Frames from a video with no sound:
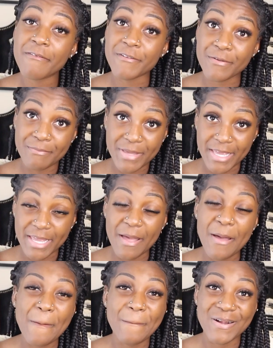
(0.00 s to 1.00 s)
for me,
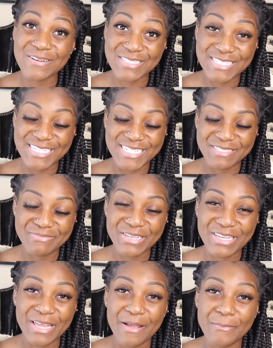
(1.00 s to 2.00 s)
personally
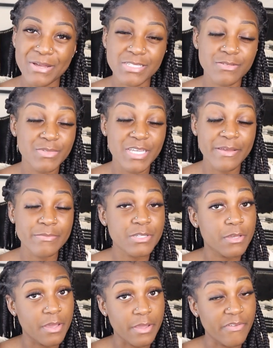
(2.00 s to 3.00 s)
speaking, but sometimes,
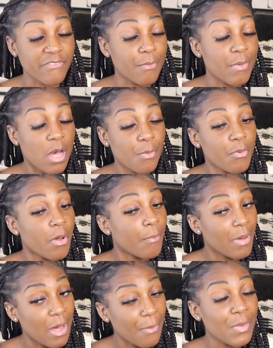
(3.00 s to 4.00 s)
hey, if I'm up, I'm
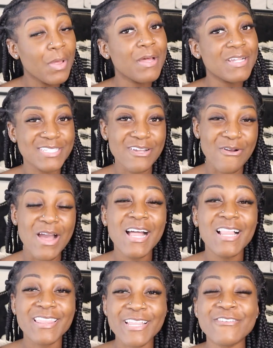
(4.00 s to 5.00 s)
up. So
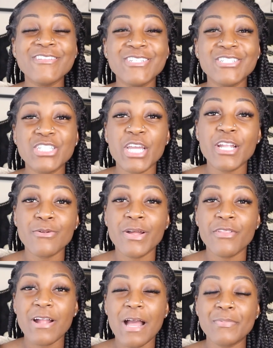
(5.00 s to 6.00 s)
literally just check your
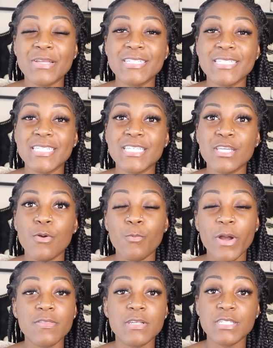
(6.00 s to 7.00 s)
weather app and see
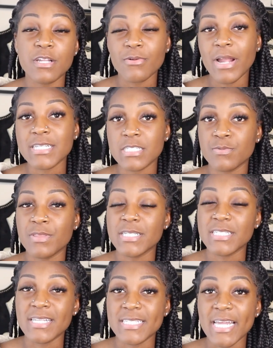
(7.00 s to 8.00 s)
when the sun rises, when the
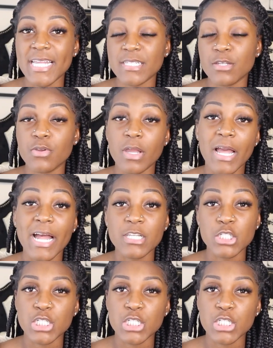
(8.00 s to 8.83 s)
sun sets, and you can kind of